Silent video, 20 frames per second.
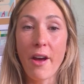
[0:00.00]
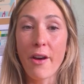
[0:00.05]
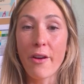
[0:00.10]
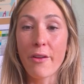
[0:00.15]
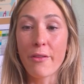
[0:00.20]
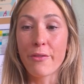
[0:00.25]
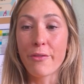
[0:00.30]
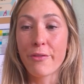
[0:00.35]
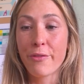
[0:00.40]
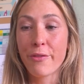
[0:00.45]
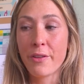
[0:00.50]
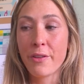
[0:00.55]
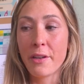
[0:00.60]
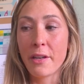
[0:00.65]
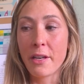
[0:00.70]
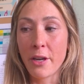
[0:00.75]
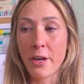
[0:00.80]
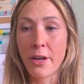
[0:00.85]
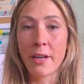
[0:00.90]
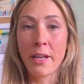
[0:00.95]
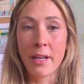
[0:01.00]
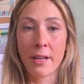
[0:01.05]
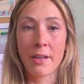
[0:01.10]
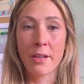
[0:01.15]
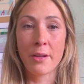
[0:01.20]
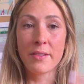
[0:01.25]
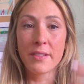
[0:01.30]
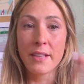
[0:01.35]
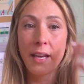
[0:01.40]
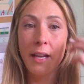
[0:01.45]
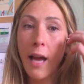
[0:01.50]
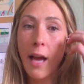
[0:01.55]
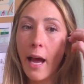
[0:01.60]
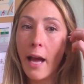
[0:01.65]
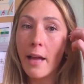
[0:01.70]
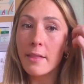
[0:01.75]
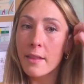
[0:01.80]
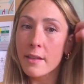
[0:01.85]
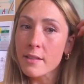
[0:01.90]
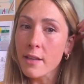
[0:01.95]
of learning a new skill
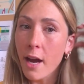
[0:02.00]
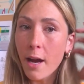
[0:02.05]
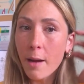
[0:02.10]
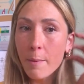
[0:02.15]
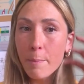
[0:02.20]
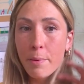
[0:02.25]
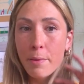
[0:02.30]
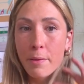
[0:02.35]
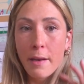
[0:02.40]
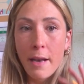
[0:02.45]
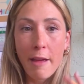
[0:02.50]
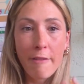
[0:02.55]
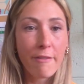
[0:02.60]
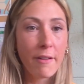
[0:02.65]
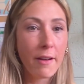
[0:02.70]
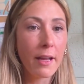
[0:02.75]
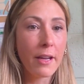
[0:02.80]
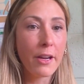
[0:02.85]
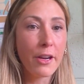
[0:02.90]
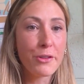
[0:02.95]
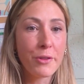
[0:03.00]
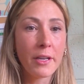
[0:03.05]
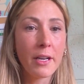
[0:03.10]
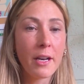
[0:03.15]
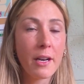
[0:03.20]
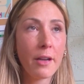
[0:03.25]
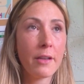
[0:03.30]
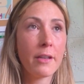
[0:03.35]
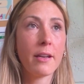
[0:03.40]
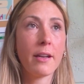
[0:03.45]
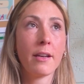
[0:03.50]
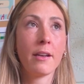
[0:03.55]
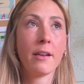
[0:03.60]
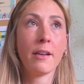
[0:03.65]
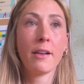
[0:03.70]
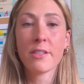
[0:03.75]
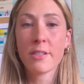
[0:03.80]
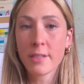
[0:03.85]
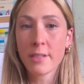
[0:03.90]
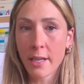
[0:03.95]
at the top level. Like you're trying to learn it at
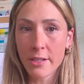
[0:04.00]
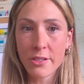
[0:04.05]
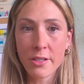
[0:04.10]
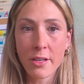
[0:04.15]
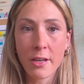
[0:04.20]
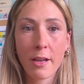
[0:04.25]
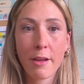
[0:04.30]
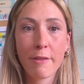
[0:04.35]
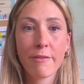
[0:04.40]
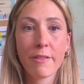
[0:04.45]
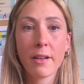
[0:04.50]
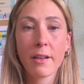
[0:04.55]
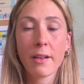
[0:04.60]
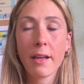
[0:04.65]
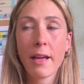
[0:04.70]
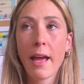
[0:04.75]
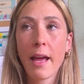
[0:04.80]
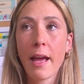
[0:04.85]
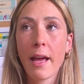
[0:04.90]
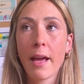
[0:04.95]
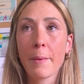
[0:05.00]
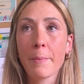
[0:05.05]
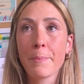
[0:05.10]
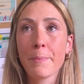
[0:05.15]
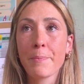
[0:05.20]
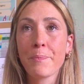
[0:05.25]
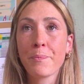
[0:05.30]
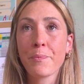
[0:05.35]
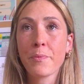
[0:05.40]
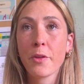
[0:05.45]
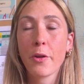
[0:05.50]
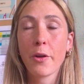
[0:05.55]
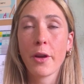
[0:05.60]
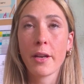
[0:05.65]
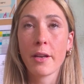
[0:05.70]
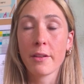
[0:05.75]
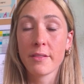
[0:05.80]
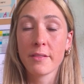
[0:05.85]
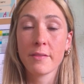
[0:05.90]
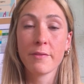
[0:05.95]
an international level,
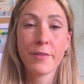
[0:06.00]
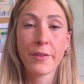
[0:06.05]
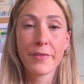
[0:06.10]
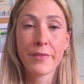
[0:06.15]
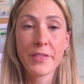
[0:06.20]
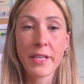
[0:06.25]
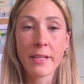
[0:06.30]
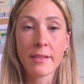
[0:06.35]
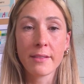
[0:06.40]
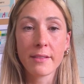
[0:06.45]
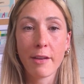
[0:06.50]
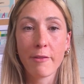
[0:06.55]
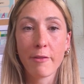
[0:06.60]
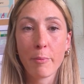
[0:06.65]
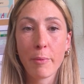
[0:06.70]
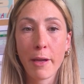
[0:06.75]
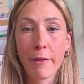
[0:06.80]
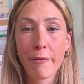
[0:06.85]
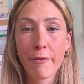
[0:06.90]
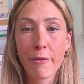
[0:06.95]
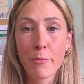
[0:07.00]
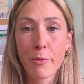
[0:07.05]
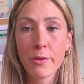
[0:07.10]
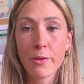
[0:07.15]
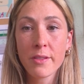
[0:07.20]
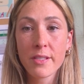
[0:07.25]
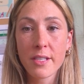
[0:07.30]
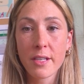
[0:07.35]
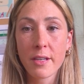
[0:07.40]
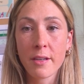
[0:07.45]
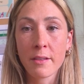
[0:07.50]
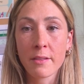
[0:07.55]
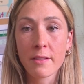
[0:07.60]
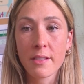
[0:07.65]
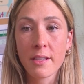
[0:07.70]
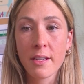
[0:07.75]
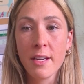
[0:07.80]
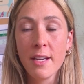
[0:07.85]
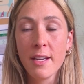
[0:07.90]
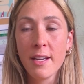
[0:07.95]
or at a 15s level playing for Munster.
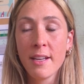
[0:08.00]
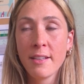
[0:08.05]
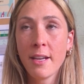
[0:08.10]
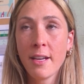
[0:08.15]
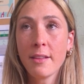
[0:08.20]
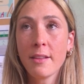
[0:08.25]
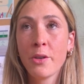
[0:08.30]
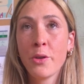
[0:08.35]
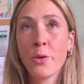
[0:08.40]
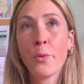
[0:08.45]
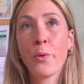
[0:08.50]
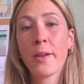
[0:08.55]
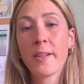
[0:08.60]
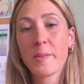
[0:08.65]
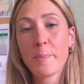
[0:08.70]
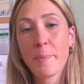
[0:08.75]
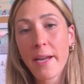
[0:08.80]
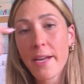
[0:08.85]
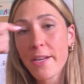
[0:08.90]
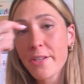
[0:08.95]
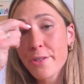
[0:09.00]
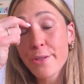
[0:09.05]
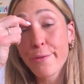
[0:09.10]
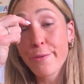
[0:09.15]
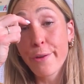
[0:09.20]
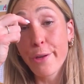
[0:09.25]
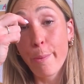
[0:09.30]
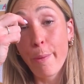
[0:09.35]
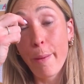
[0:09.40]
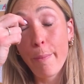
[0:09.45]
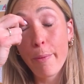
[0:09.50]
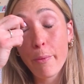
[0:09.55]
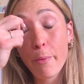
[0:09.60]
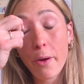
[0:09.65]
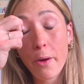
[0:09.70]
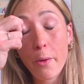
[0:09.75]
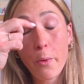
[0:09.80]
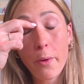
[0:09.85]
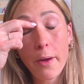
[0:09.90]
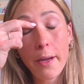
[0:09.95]
And not that no one has patience for you. People
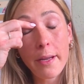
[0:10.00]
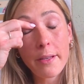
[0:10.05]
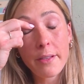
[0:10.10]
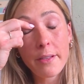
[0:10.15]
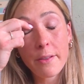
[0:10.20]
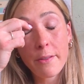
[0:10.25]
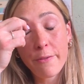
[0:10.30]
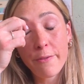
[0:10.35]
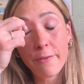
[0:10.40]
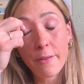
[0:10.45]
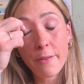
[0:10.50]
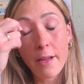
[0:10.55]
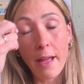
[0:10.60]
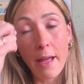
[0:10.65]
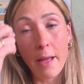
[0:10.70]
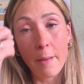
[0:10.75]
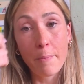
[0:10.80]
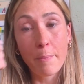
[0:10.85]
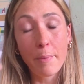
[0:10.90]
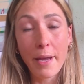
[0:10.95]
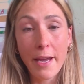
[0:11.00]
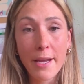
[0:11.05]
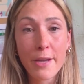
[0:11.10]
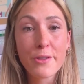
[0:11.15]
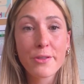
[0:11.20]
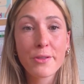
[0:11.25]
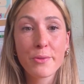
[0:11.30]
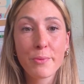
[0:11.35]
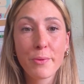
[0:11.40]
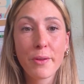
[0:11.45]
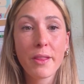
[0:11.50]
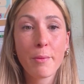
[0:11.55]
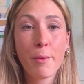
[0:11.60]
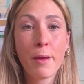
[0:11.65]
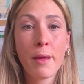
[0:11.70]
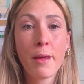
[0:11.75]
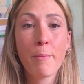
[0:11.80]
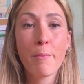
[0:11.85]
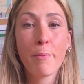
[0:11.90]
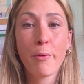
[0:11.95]
were quite patient with
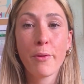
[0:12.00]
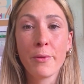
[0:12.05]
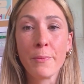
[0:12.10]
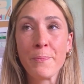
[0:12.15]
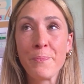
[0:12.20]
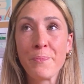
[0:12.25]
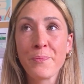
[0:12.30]
me, but